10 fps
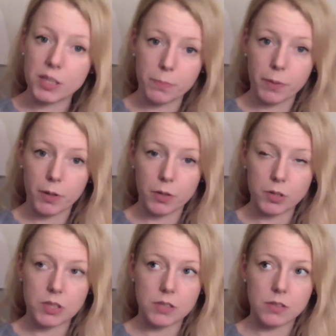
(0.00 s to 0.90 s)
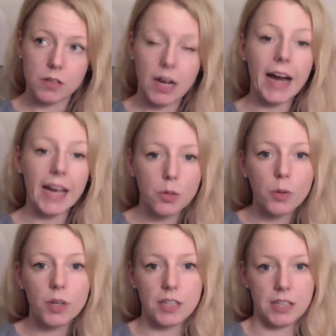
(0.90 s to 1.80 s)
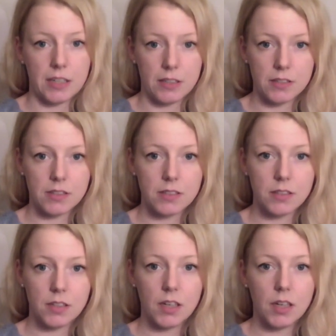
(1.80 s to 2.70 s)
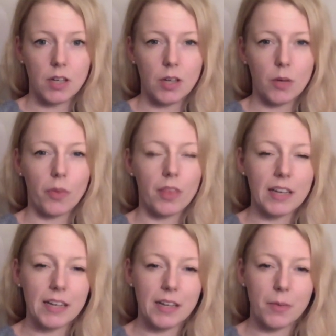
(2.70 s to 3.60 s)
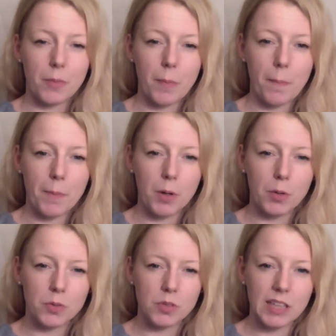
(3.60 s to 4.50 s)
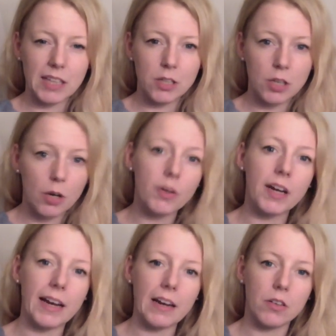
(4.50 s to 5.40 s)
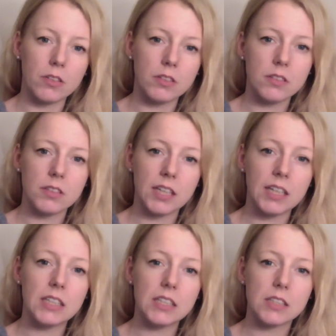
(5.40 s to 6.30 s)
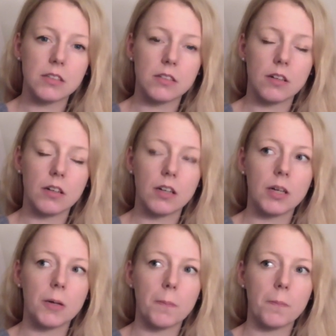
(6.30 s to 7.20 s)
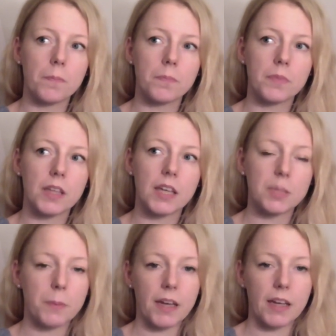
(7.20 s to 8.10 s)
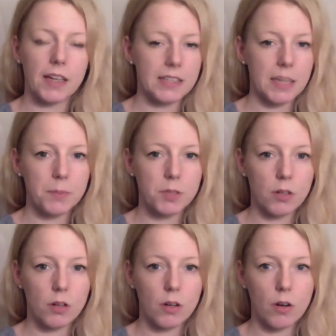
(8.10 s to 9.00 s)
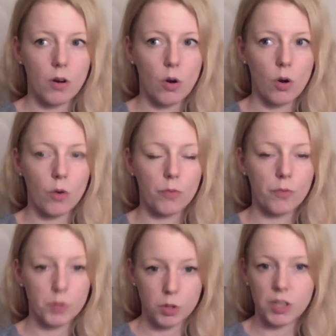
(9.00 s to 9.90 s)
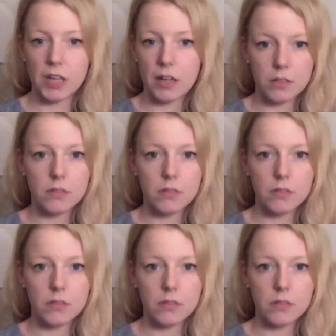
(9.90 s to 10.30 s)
bought high quality yarns with mostly no nylon in it, except of sock yarn.